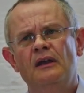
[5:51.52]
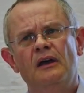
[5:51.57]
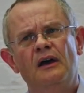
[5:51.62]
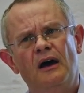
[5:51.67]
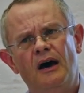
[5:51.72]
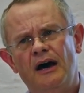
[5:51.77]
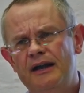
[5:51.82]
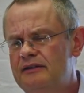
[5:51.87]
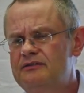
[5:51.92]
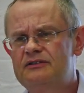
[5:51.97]

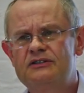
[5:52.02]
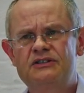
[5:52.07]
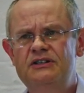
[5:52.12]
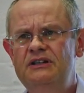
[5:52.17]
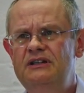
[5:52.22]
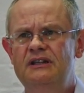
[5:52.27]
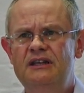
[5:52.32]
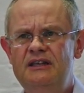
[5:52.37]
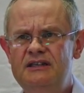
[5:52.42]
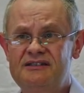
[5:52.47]
I don't
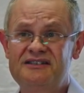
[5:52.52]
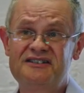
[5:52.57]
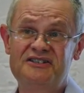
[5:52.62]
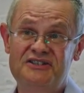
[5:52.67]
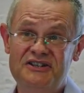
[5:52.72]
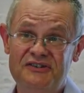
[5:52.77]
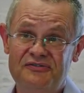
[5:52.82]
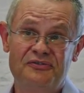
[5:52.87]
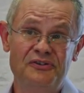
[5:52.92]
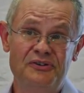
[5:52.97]
see these as
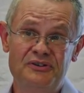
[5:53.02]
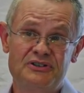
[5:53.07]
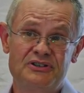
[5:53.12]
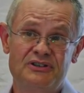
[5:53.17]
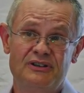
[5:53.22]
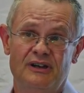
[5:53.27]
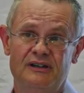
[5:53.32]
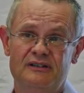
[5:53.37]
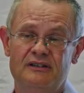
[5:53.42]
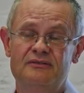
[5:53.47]
different.
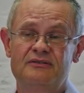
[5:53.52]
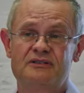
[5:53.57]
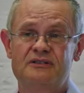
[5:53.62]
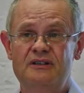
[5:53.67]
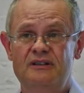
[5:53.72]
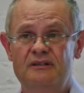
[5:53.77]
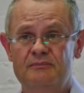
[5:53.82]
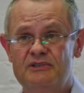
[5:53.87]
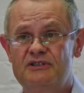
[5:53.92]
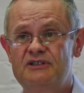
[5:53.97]
I don't
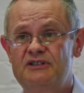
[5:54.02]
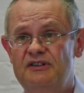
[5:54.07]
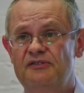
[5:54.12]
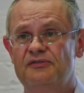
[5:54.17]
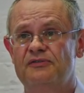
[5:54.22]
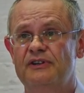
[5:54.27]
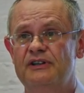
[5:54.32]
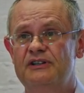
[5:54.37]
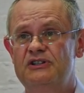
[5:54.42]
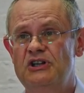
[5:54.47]
see them as
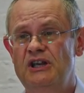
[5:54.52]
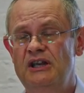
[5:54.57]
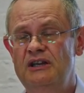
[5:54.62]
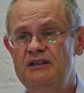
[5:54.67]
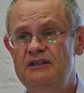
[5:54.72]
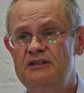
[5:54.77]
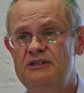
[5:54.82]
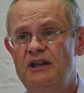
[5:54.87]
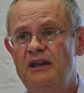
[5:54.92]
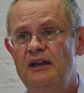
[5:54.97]
different
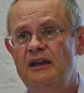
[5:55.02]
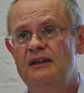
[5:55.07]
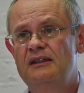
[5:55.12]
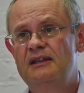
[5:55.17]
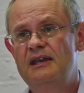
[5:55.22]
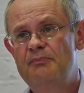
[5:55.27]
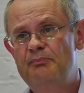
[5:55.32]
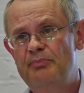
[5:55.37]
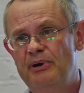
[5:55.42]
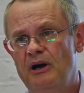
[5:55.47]
agendas.
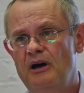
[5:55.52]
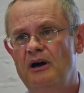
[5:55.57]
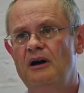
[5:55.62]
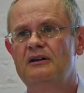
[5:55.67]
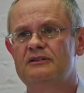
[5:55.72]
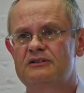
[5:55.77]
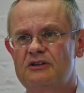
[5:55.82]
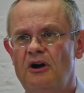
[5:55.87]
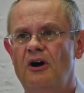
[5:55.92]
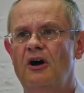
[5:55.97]
They're
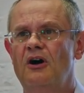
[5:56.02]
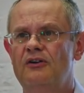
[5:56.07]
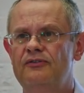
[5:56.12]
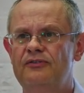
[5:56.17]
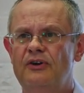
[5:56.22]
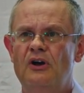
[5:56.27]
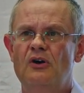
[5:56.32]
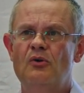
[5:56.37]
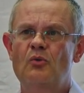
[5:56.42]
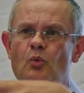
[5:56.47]
part of
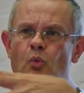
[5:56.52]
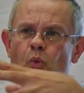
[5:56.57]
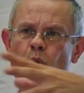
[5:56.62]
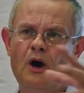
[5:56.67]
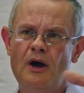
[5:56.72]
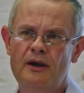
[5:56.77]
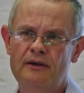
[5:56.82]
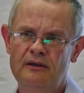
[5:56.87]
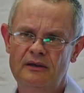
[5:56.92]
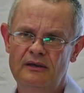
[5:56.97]

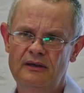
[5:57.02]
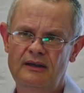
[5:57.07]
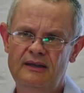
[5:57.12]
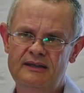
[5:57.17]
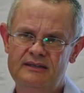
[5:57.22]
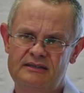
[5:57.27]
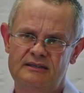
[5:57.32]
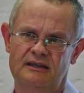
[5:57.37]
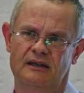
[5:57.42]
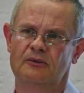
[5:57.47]
one
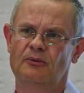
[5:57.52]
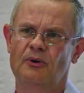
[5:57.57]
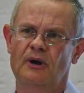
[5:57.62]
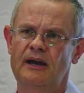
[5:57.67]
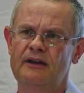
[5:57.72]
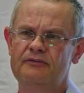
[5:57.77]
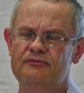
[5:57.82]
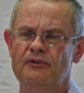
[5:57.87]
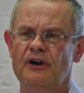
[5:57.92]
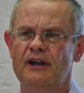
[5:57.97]
holistic
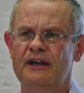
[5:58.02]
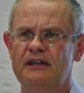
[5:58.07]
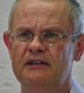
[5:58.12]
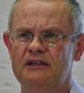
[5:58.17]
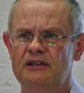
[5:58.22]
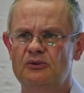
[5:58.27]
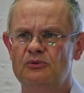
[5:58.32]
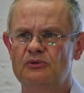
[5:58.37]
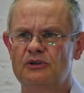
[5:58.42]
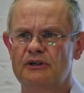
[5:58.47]
way of running
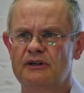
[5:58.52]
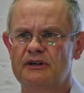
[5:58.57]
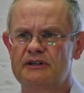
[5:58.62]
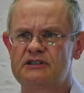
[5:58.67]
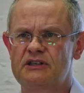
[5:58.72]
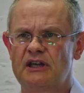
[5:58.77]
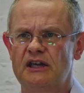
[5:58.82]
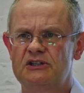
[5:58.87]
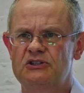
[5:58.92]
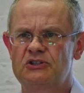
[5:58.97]
the
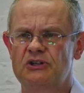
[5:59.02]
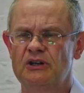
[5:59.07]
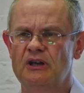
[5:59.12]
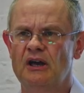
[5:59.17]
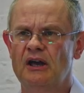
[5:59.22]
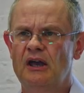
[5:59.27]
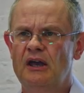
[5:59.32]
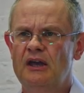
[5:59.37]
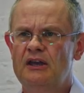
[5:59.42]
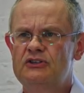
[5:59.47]
organisation.
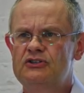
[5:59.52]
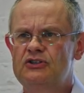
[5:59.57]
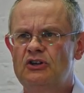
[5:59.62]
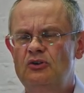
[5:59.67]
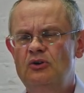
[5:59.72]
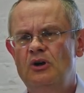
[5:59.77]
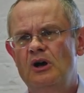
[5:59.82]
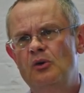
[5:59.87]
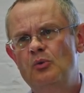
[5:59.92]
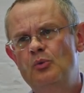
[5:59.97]

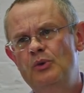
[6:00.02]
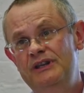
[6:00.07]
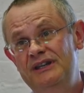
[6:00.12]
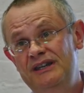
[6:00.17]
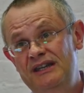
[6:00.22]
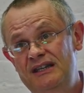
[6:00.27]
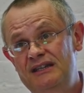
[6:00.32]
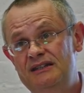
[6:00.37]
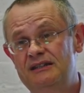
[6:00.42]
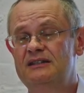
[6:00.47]
So we
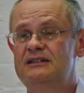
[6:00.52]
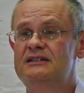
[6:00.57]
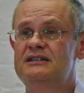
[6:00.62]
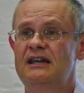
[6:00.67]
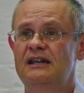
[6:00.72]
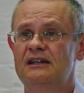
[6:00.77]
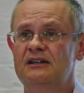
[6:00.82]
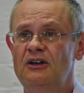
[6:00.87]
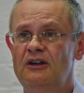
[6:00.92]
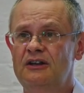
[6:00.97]
need the
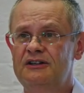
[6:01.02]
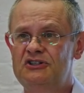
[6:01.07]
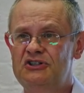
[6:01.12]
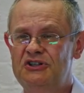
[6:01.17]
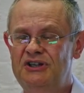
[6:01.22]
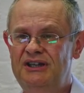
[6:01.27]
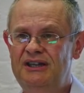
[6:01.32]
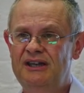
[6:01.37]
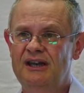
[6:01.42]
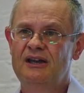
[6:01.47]

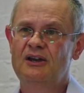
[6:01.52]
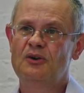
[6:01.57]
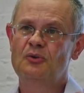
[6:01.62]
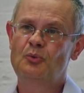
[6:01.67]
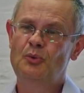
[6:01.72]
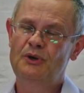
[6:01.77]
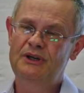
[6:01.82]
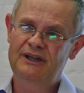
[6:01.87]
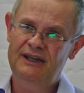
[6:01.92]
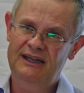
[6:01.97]
technology,
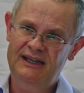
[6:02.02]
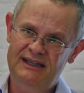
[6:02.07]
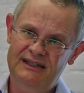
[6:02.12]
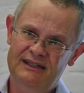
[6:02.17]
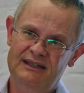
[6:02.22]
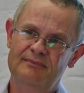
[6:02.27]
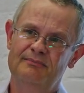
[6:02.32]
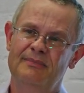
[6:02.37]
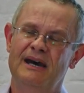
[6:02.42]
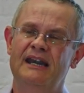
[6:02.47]
we need
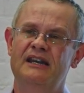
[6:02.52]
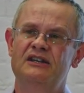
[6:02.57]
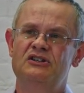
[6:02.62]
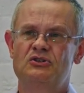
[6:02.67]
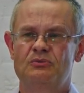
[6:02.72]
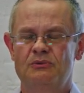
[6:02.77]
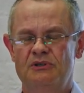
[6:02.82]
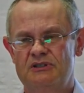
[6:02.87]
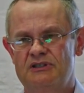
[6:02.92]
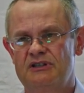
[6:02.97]
the
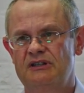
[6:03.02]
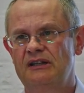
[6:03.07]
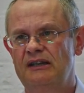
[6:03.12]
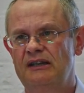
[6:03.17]
management and the